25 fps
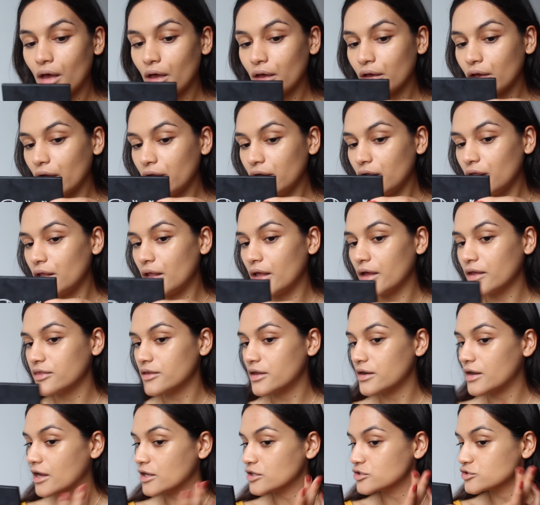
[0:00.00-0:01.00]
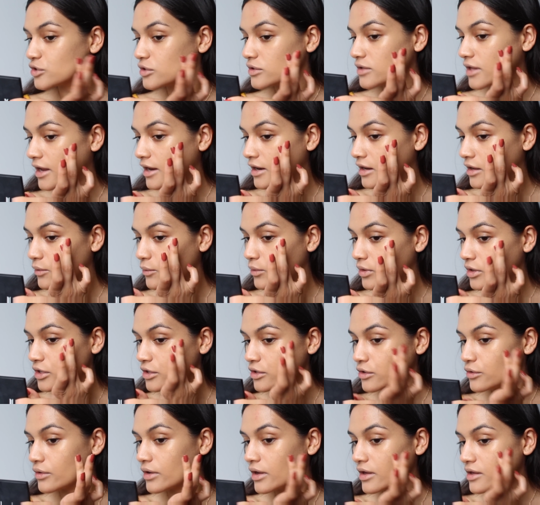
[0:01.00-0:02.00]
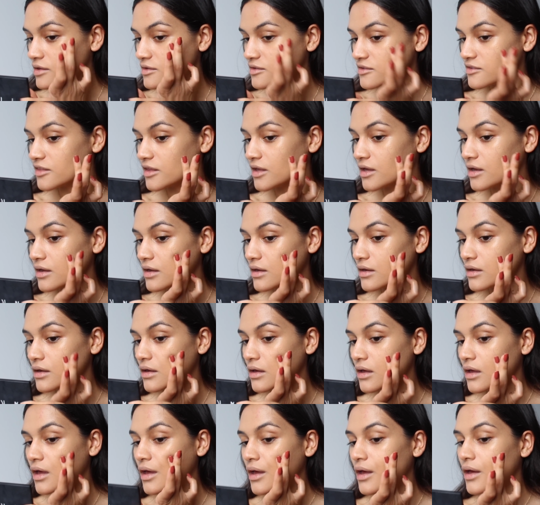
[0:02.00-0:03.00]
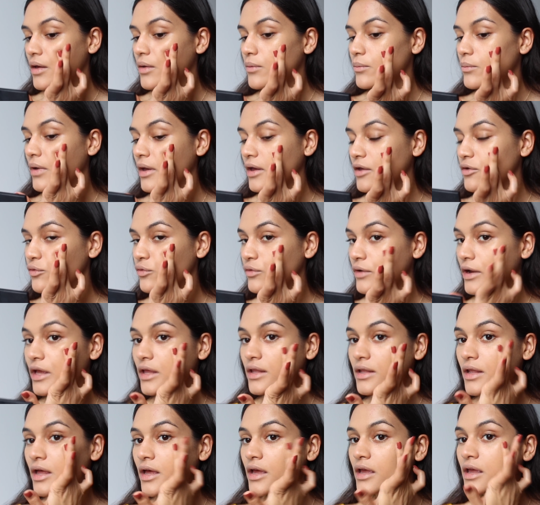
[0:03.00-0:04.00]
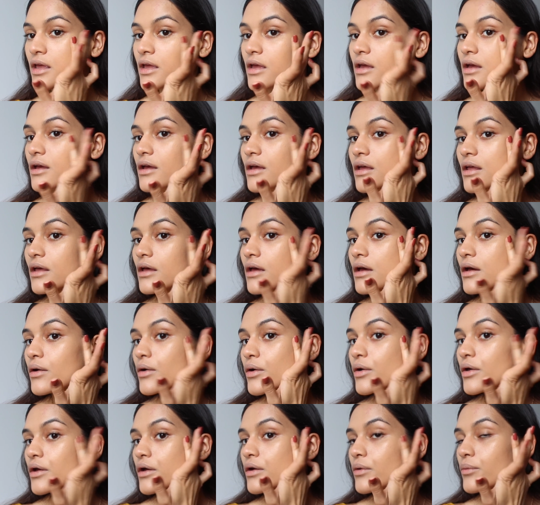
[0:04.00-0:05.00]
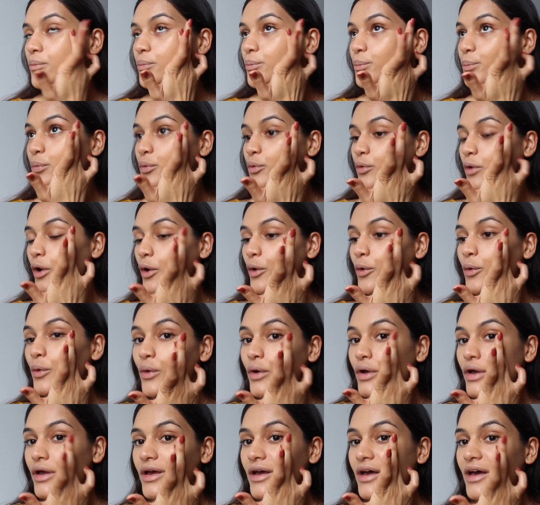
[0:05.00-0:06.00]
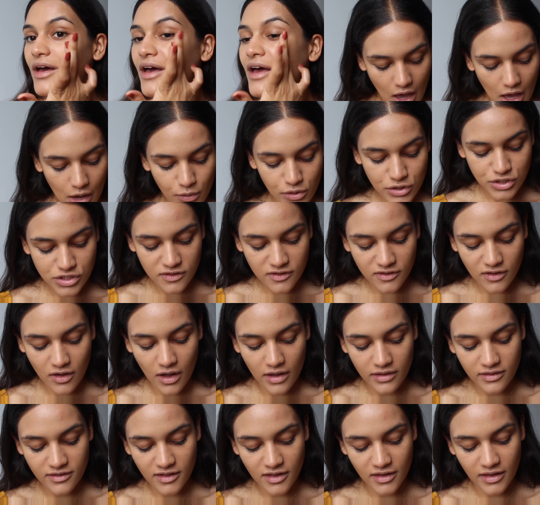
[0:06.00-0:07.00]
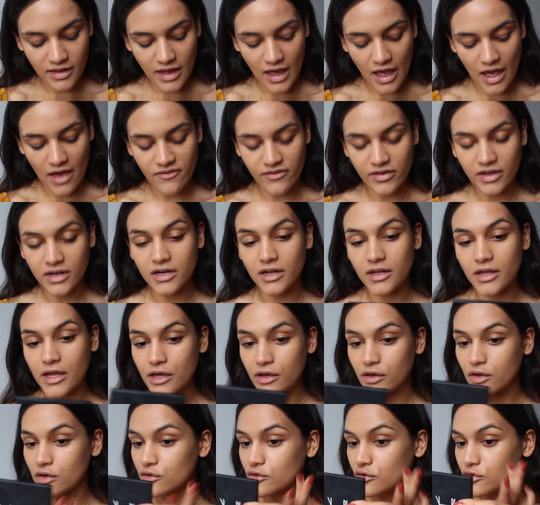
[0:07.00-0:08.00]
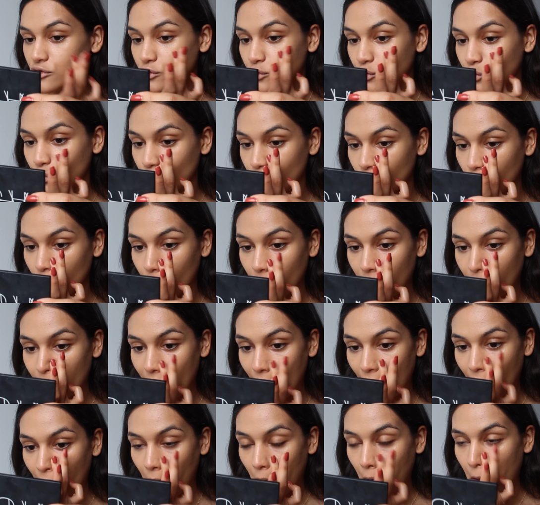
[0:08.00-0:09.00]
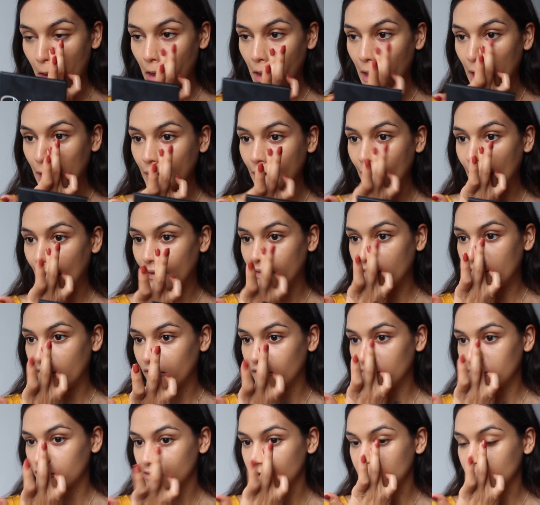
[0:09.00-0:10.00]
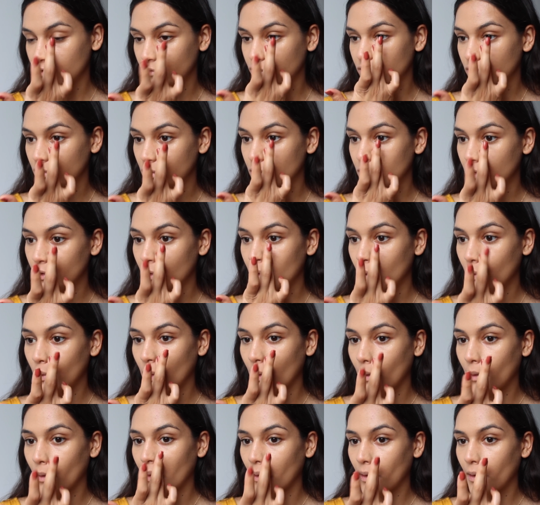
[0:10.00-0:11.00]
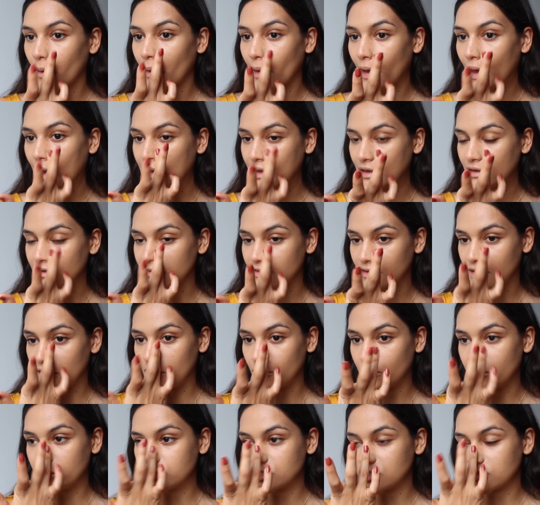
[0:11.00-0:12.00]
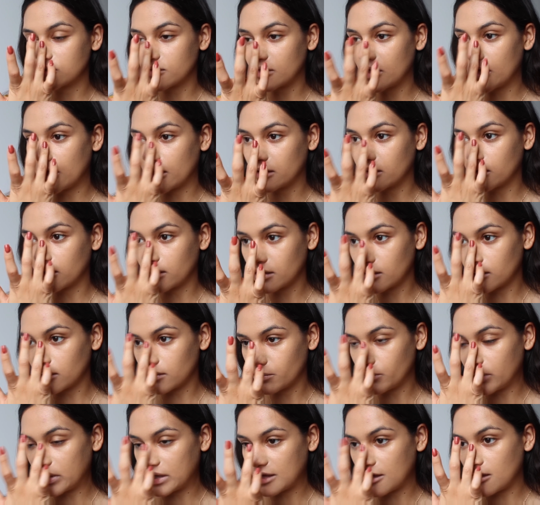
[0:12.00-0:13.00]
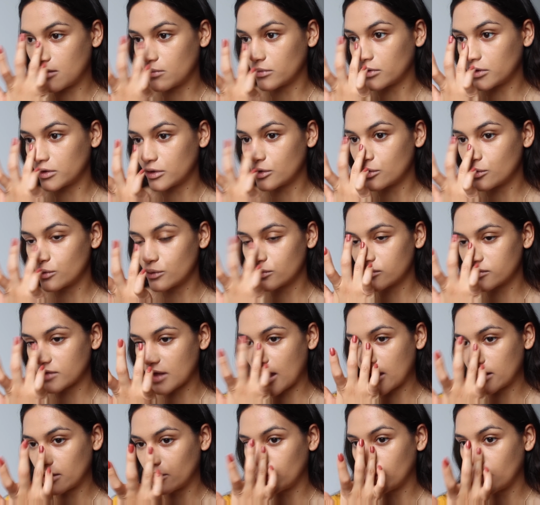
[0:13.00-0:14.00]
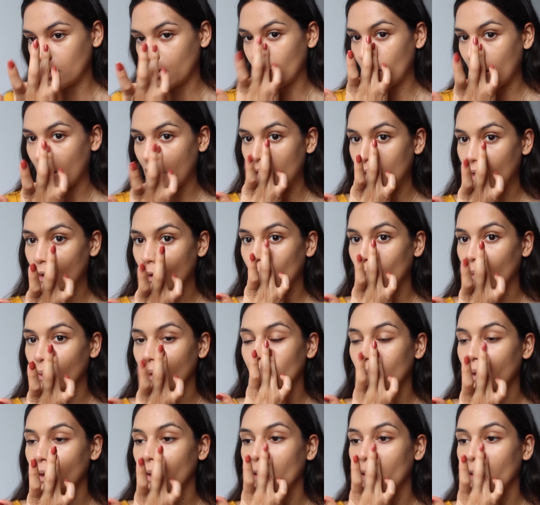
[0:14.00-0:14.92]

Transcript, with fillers: I kind of like the natural lighting. What do you guys think? My ring light broke. I was just constantly having to like screw it back on, and then the screw, I guess it would just like became loose. I don't know how